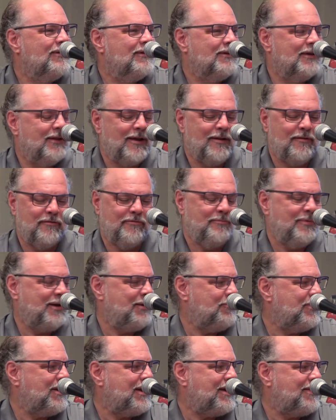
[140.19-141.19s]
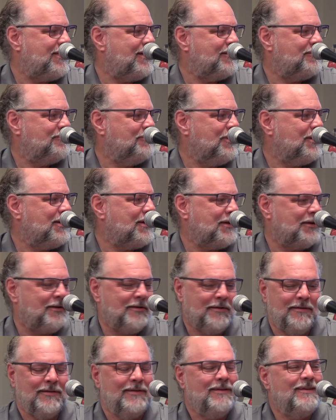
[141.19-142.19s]
Get out of my way, that's
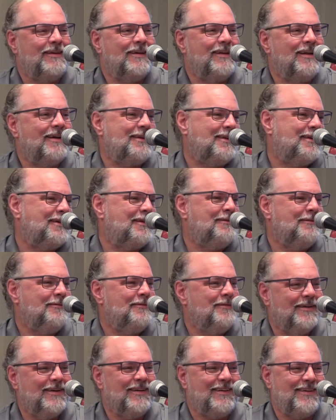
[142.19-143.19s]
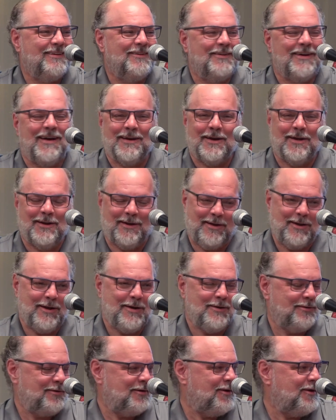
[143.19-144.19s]
mine, and I did. And I got to get
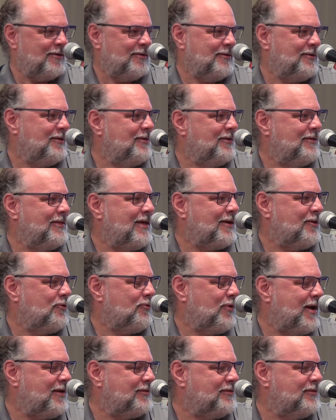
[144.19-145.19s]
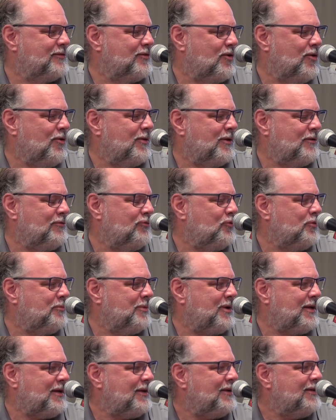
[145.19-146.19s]
out there, that grass is calling for
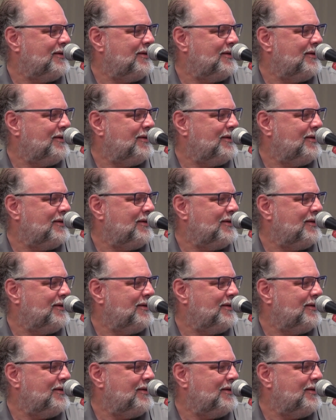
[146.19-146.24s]
me.